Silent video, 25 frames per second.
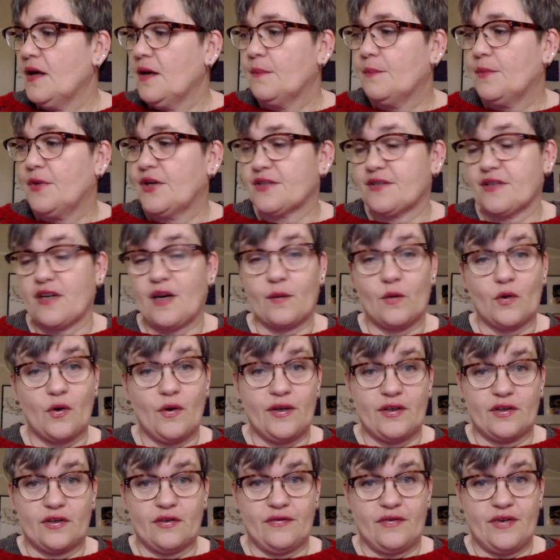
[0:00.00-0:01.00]
But I'm
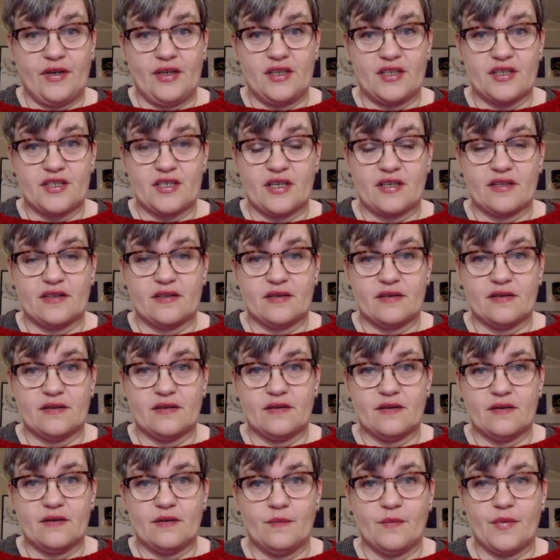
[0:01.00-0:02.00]
going to finish it,
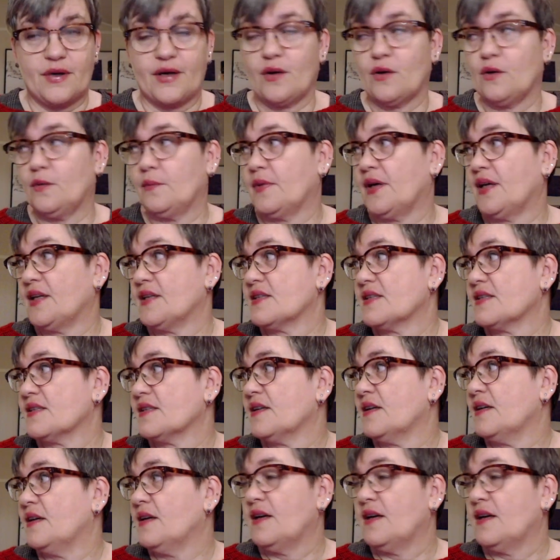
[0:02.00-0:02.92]
by all means.